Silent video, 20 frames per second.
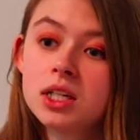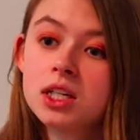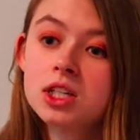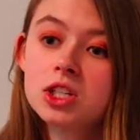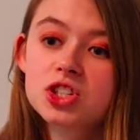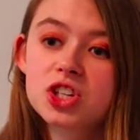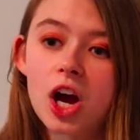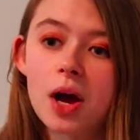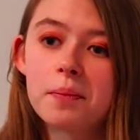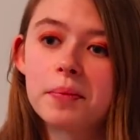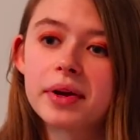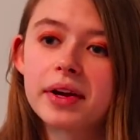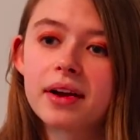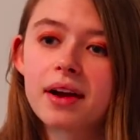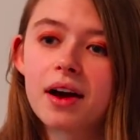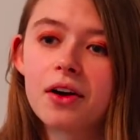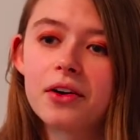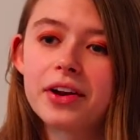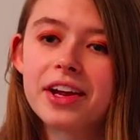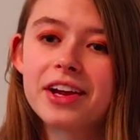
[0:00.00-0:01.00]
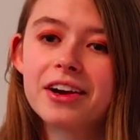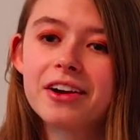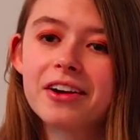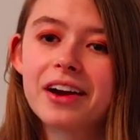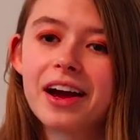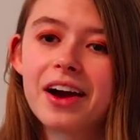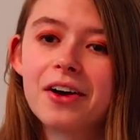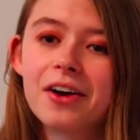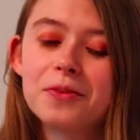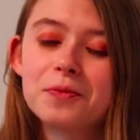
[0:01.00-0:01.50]
shopping out here
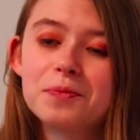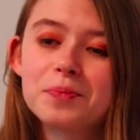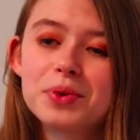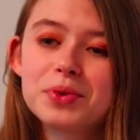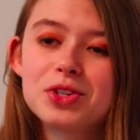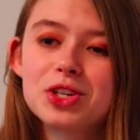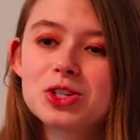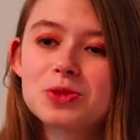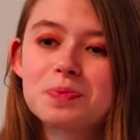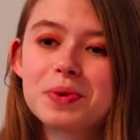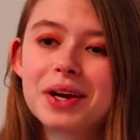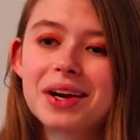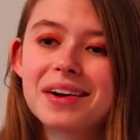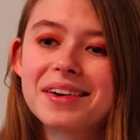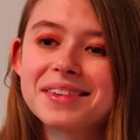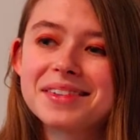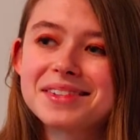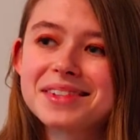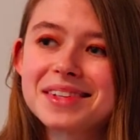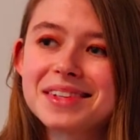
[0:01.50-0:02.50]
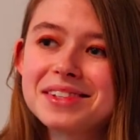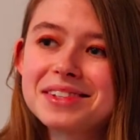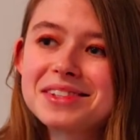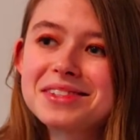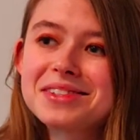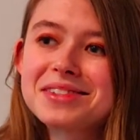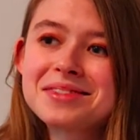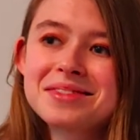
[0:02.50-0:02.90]
now just because it's,